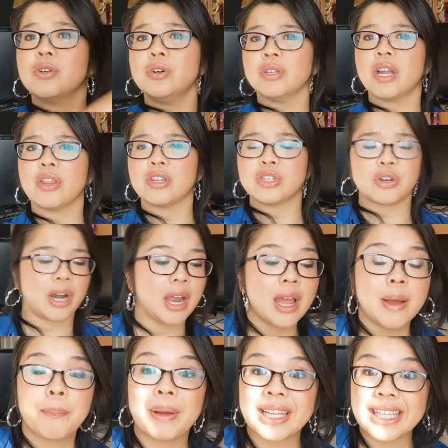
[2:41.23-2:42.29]
a whole nother story.
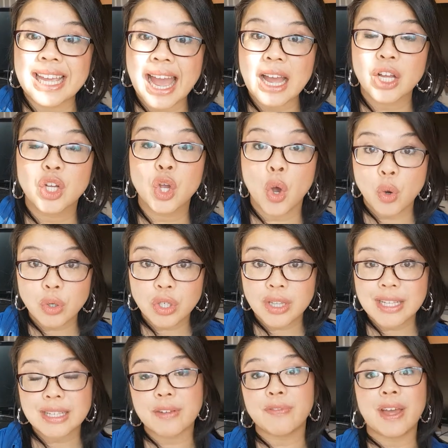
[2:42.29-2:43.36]
But yeah, go to
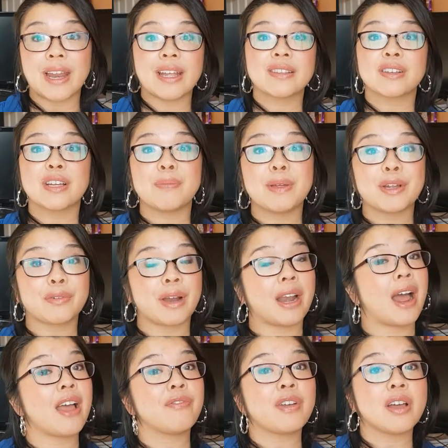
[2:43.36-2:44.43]
this event. It's going to be great.
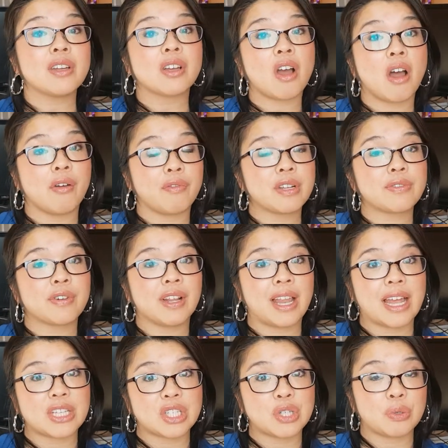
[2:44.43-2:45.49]
I've gone to conference for the
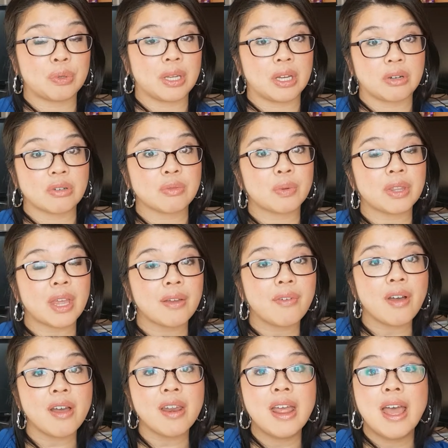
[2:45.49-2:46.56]
last 2 years with
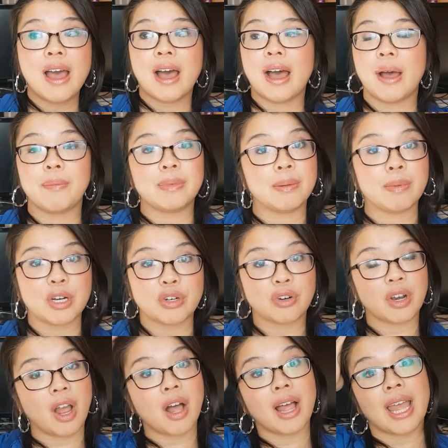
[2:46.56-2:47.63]
Avon in
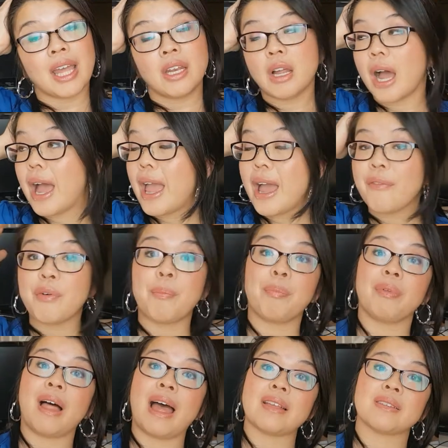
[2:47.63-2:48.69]
Montreal, and I have a
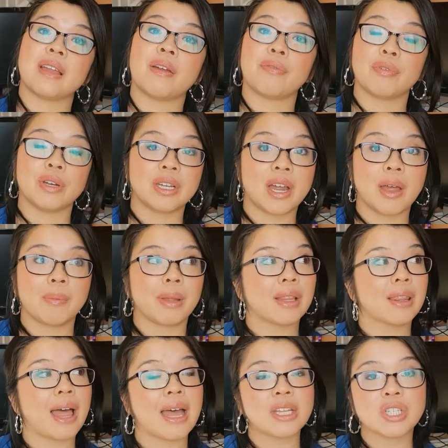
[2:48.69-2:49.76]
blast every time. Like
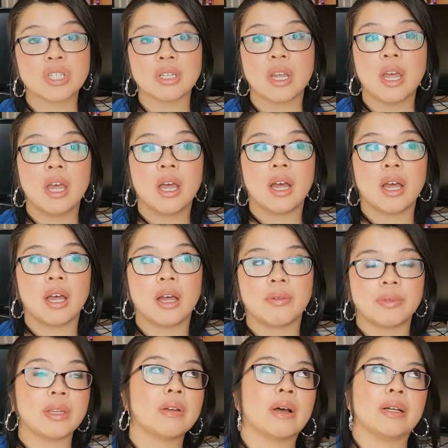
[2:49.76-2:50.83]

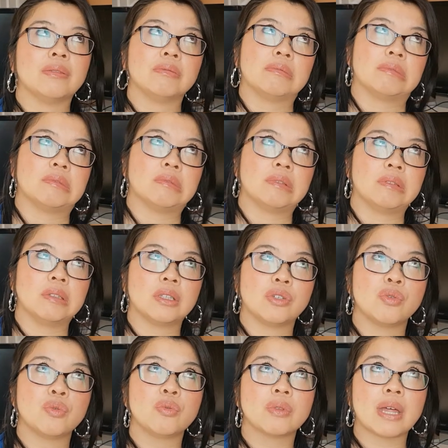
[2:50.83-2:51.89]

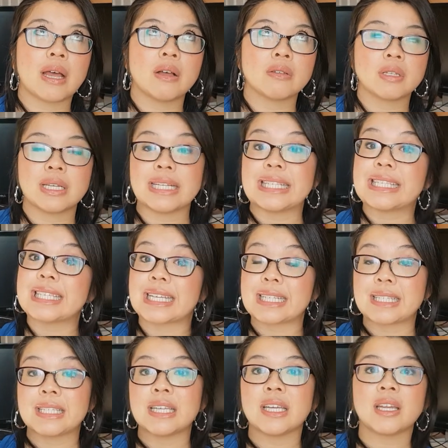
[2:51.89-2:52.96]

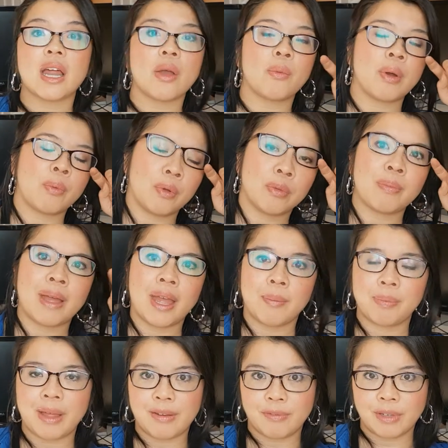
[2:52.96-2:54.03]
2016, I went with my
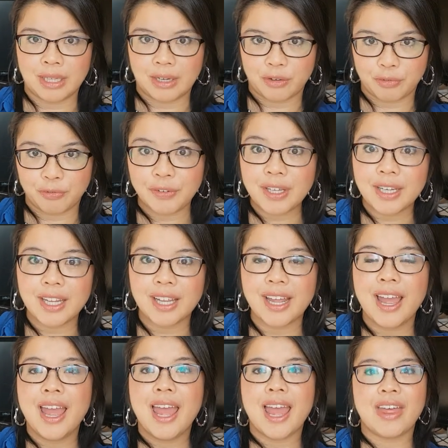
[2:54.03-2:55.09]
upline leader,
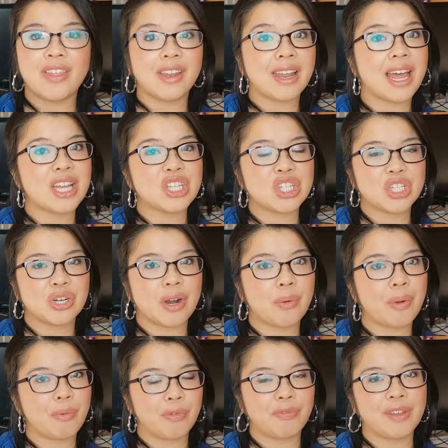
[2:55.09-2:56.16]
Feeny. And then last year, I
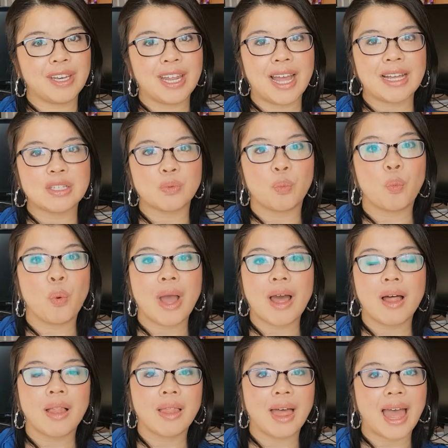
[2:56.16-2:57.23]
went with Feeny as
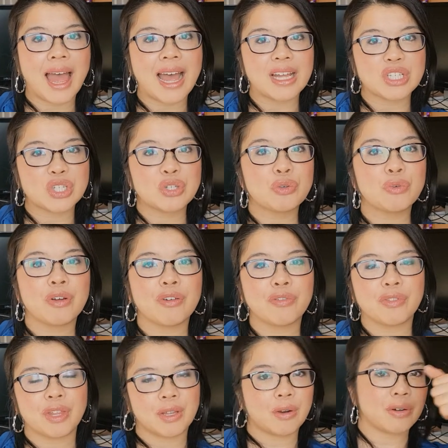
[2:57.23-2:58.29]
well as two
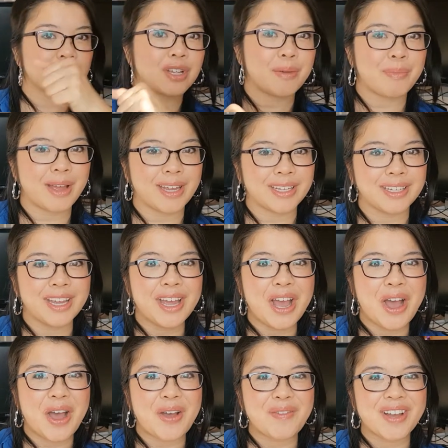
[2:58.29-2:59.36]
of the girls on my
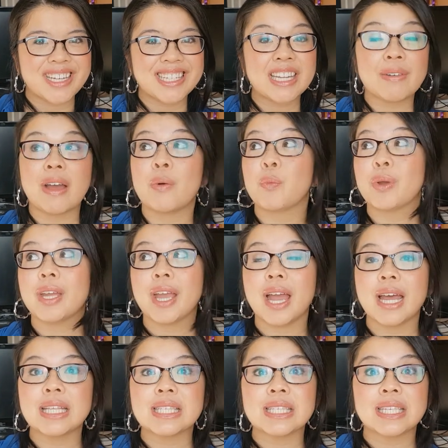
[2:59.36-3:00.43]
team. And we
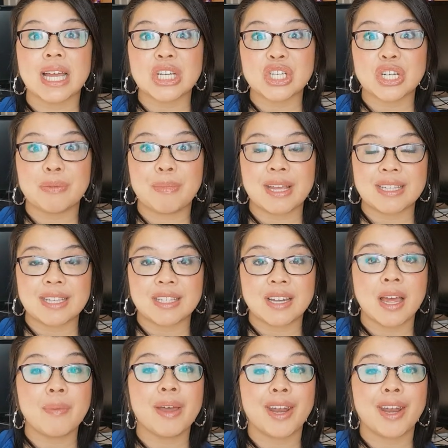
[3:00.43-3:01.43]
had such an amazing time.